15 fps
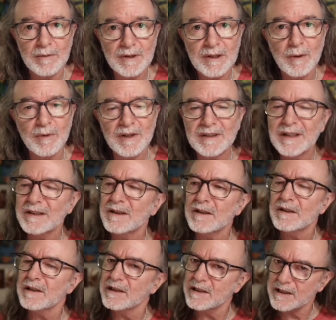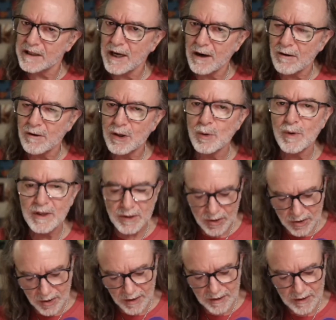So this isn't to scare you, it's
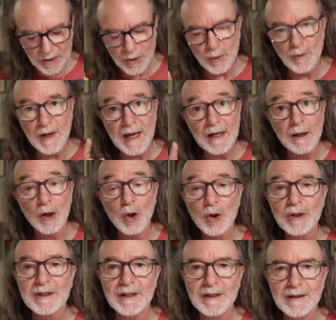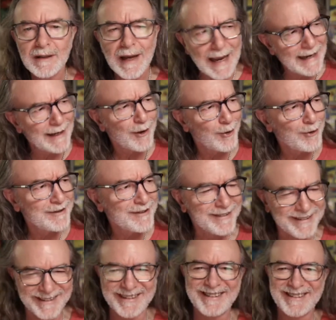just to alert and
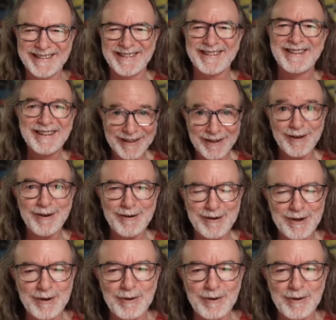alert